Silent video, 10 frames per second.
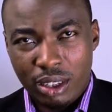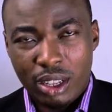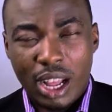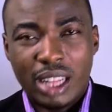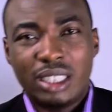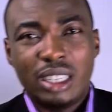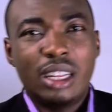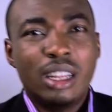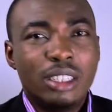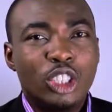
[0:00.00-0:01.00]
and the
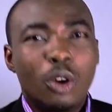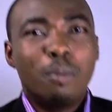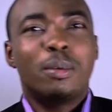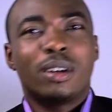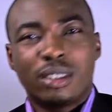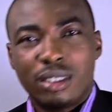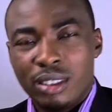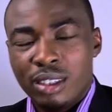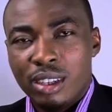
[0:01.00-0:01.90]
numbers